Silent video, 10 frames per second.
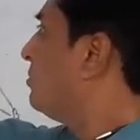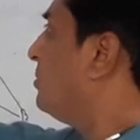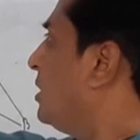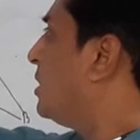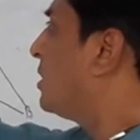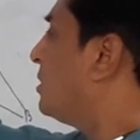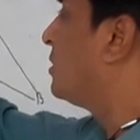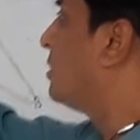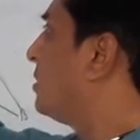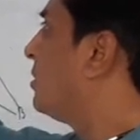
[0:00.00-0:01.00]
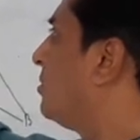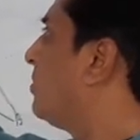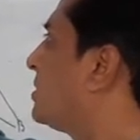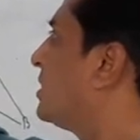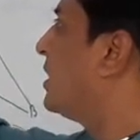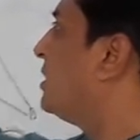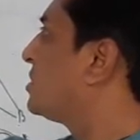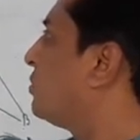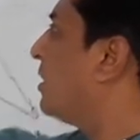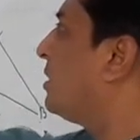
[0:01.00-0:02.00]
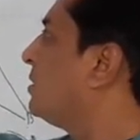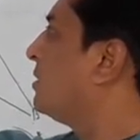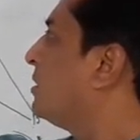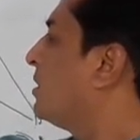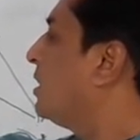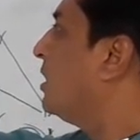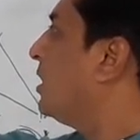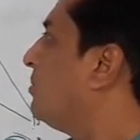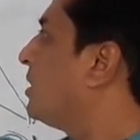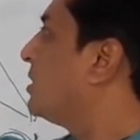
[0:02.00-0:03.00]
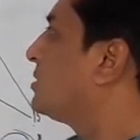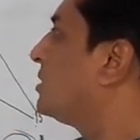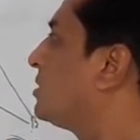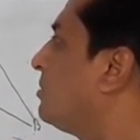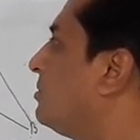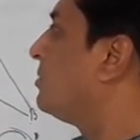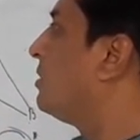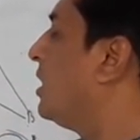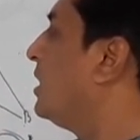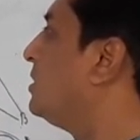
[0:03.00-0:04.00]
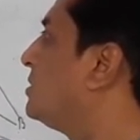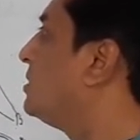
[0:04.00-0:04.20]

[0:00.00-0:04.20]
meter per second square in MKS system, and in